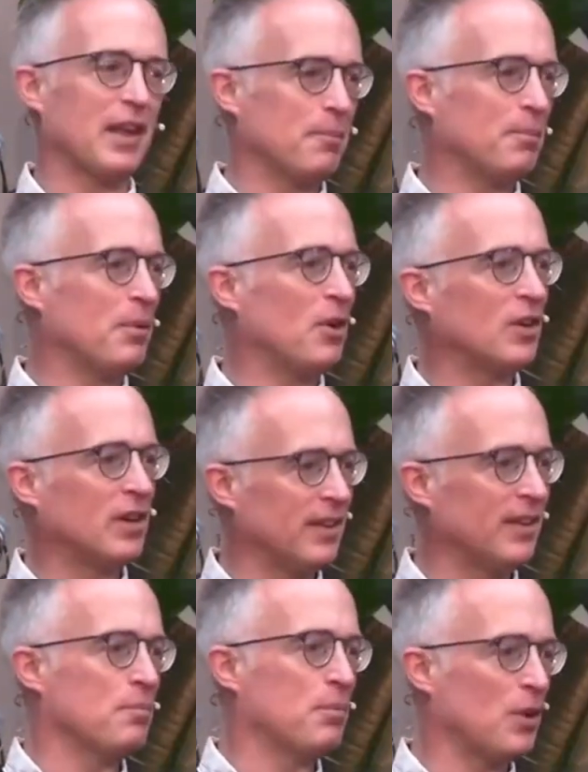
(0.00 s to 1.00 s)
in the census.
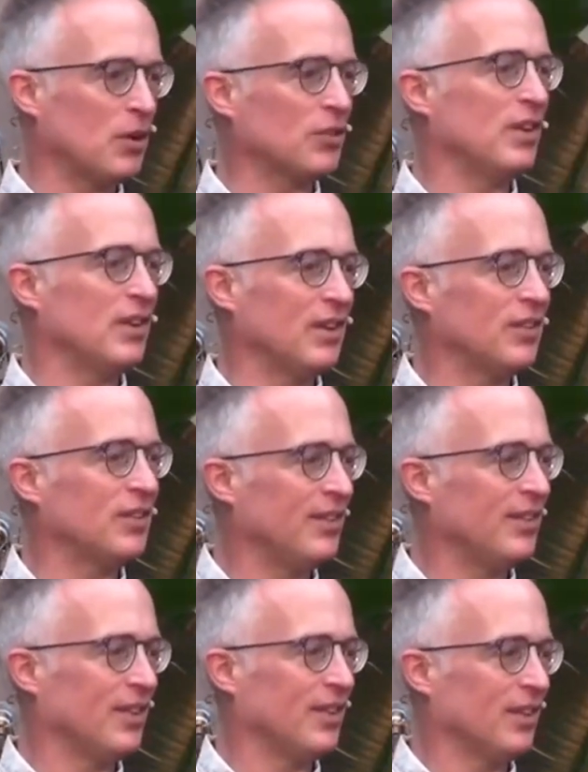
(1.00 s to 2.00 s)
We now have
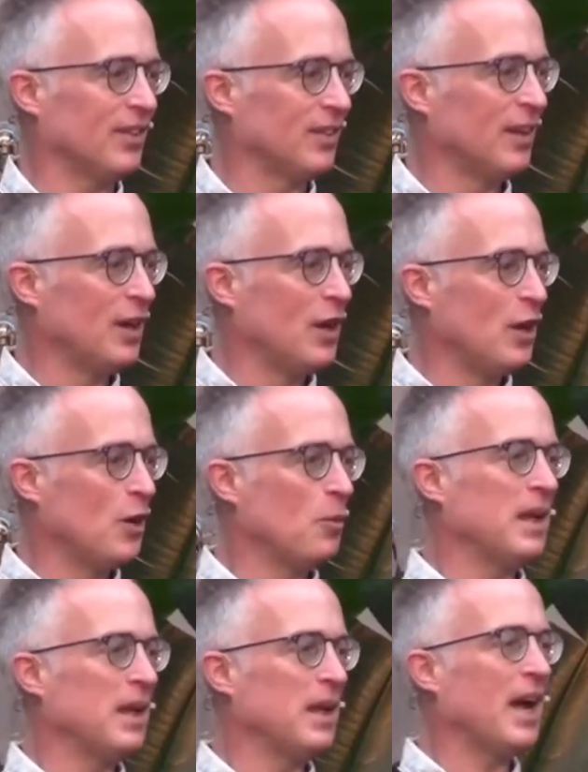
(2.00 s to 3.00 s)
less than
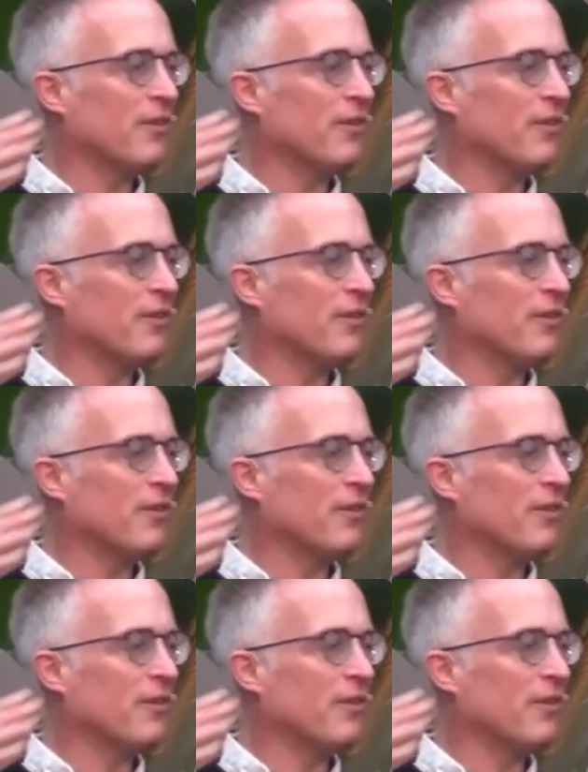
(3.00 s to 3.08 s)
50% of